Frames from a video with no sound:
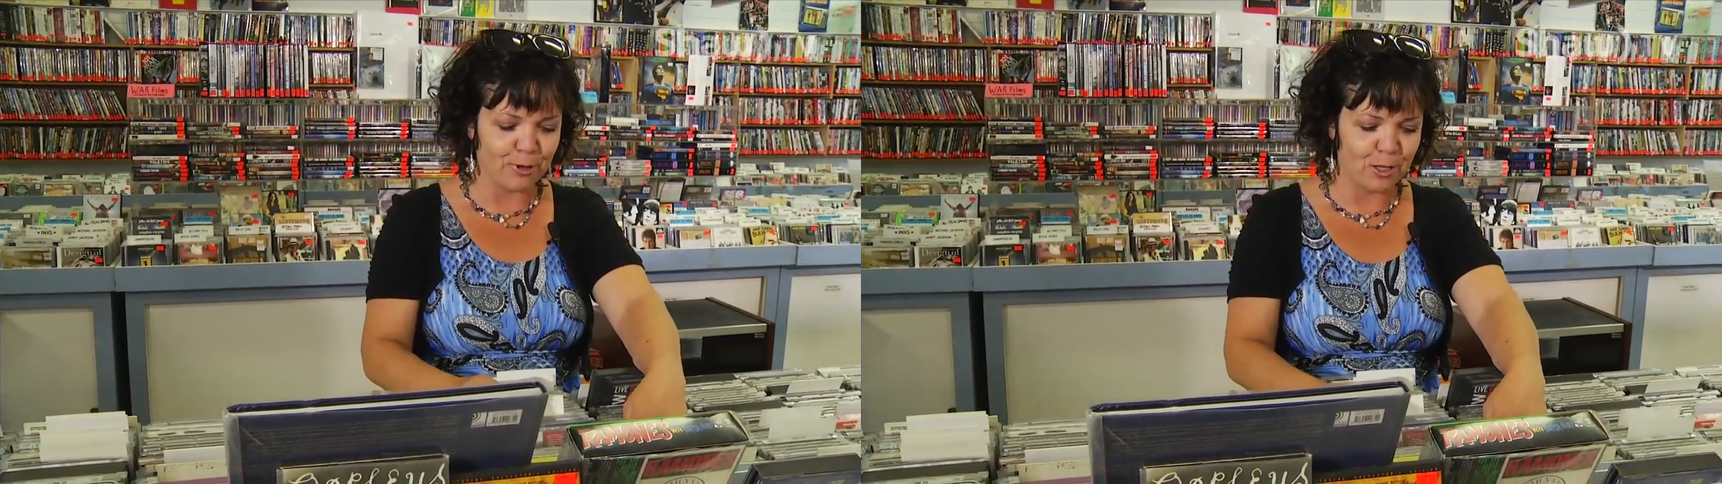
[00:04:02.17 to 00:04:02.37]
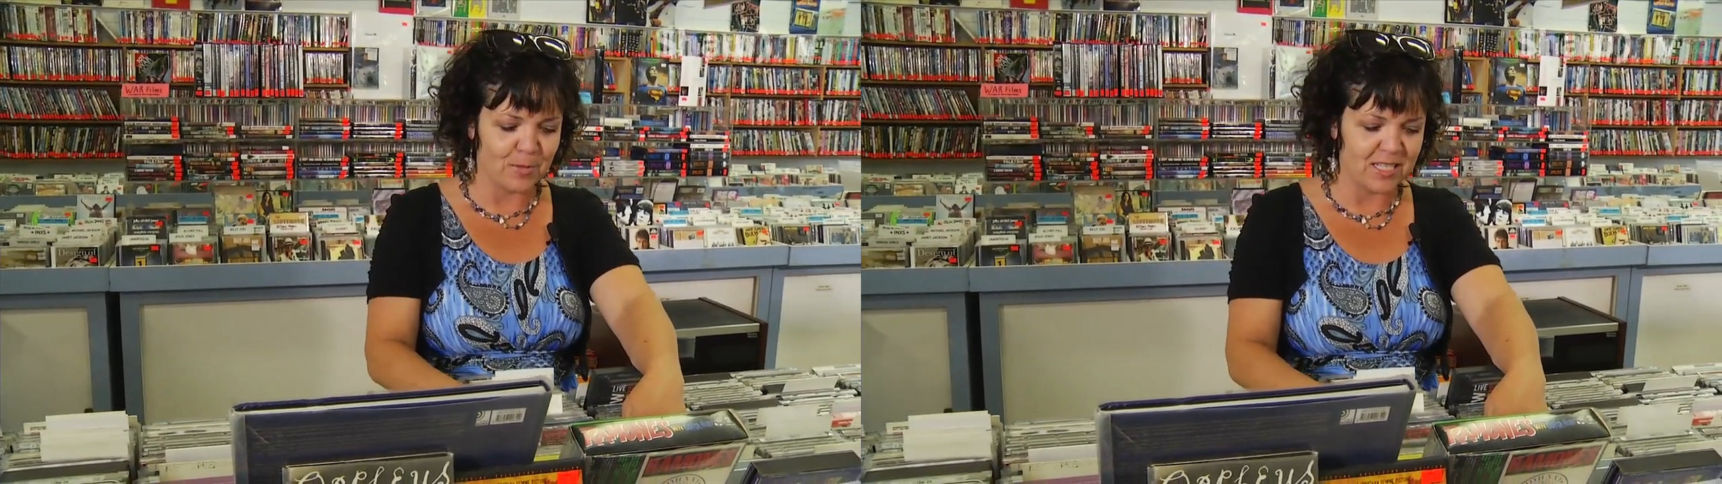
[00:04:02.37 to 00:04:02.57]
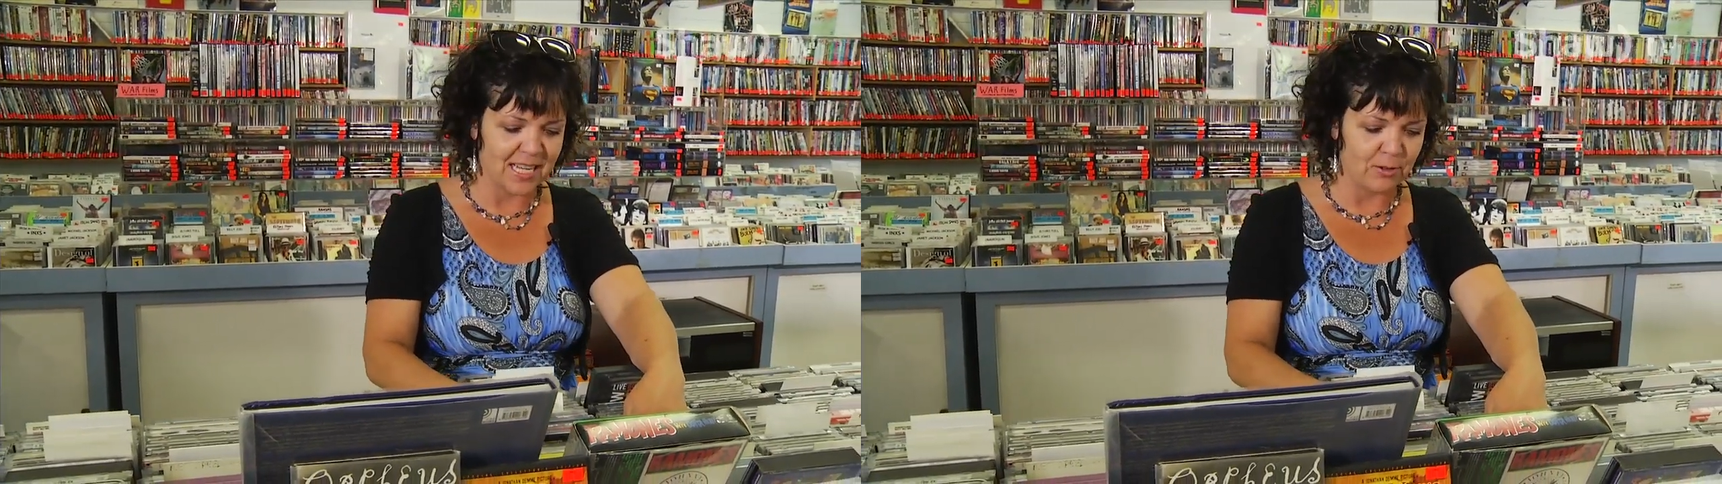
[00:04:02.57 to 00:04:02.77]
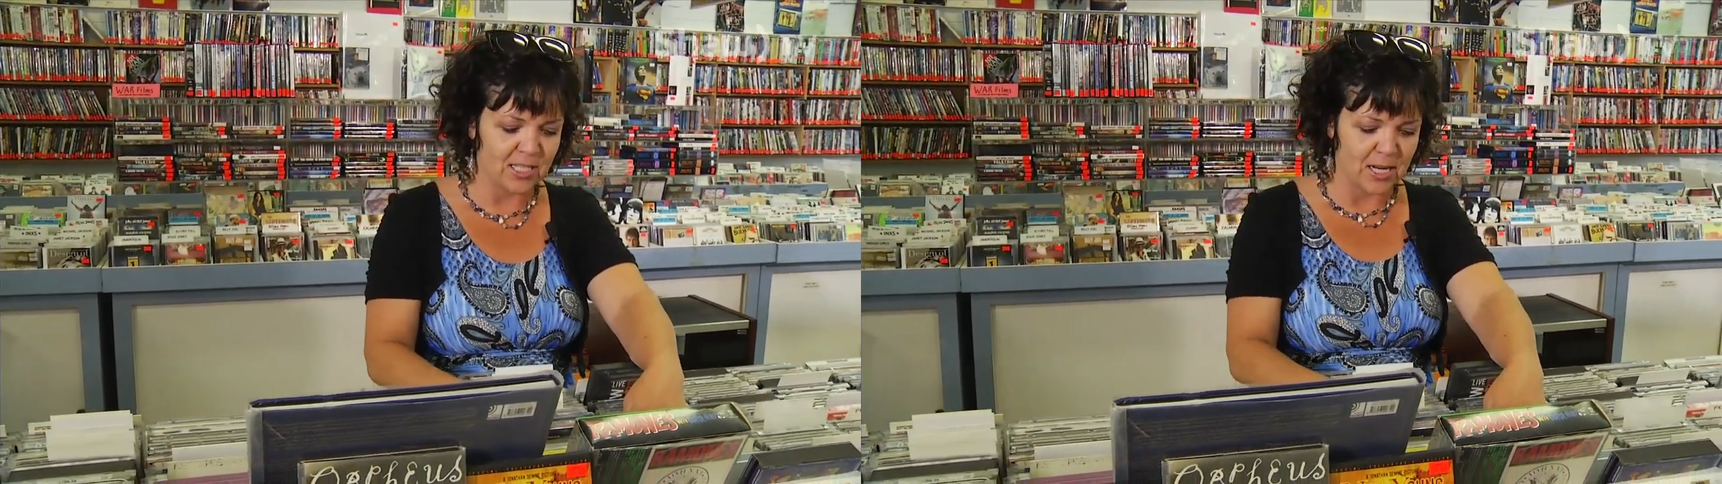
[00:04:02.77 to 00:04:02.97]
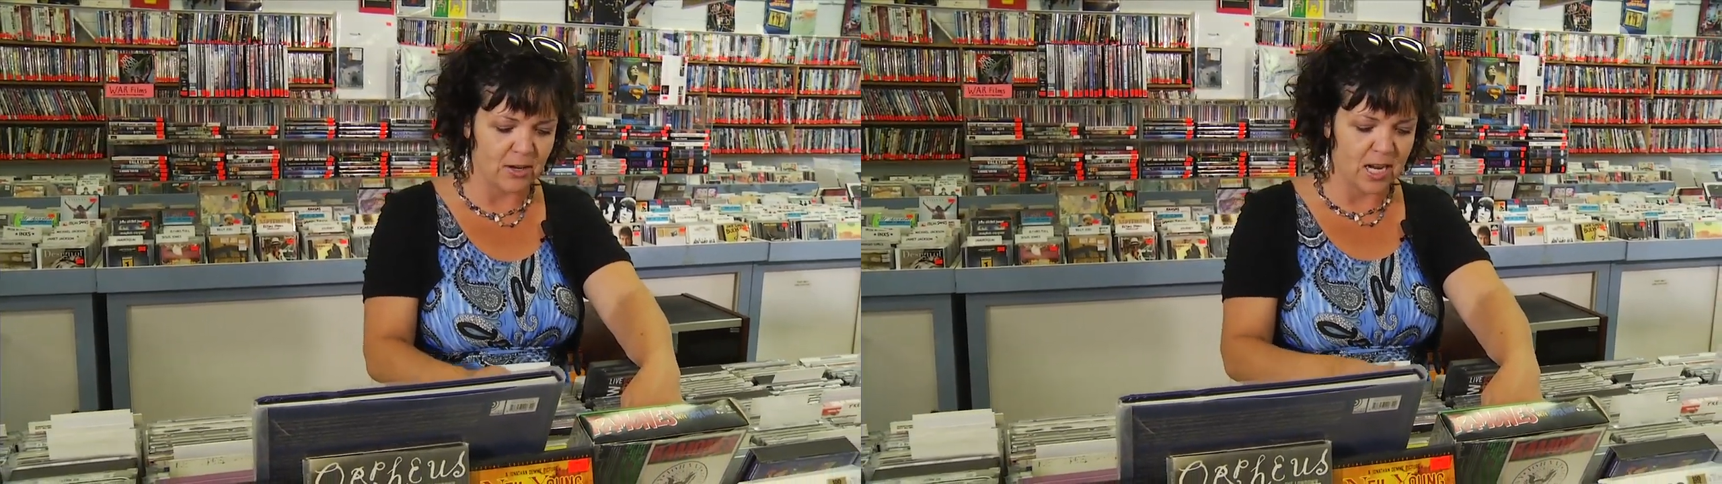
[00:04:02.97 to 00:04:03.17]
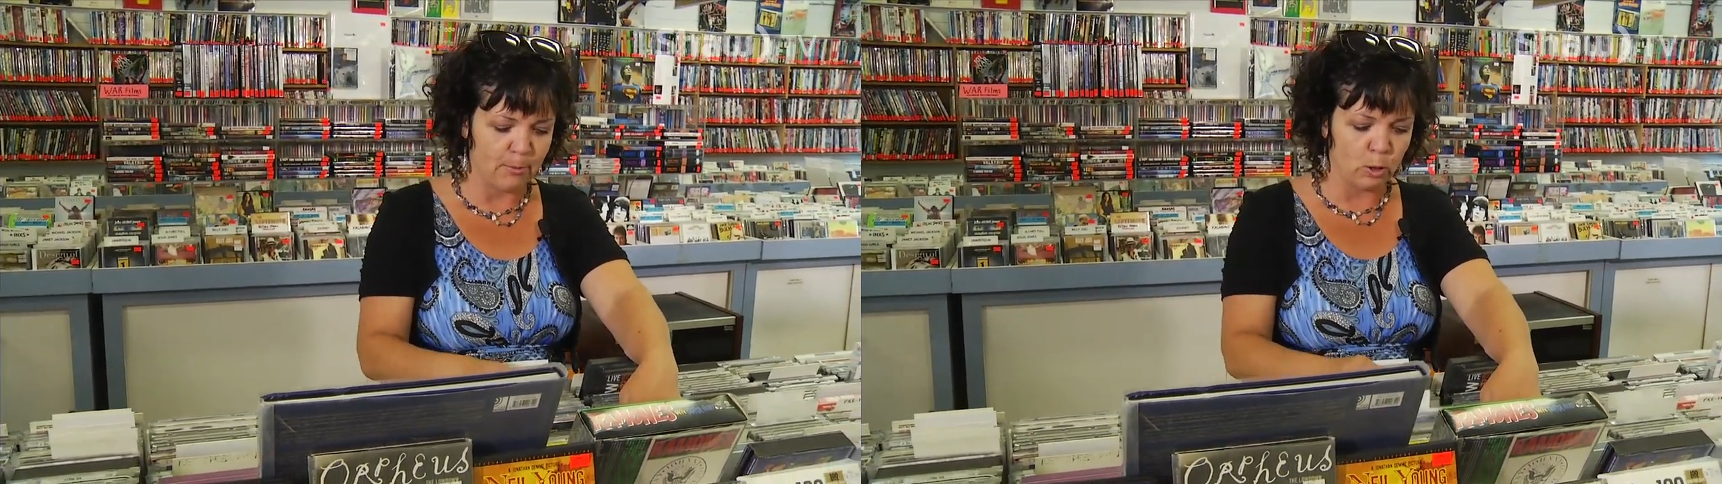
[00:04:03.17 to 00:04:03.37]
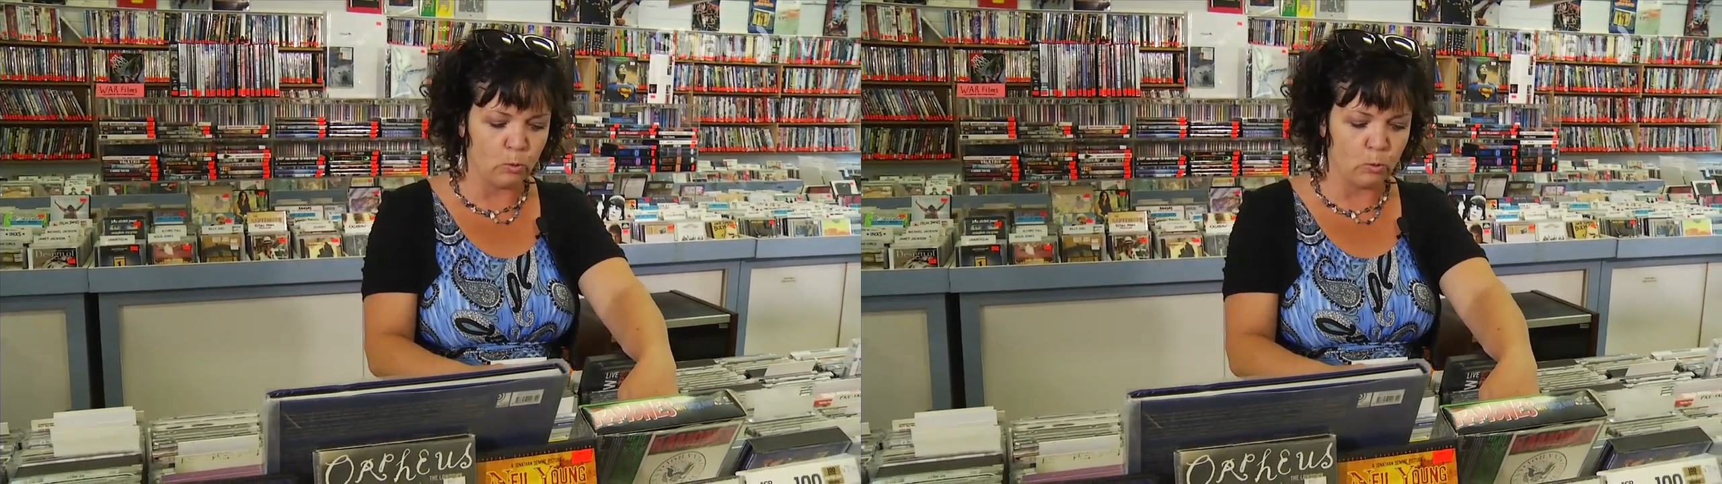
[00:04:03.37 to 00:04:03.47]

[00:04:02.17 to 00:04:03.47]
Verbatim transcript: Rhythm in downtown Nanaimo.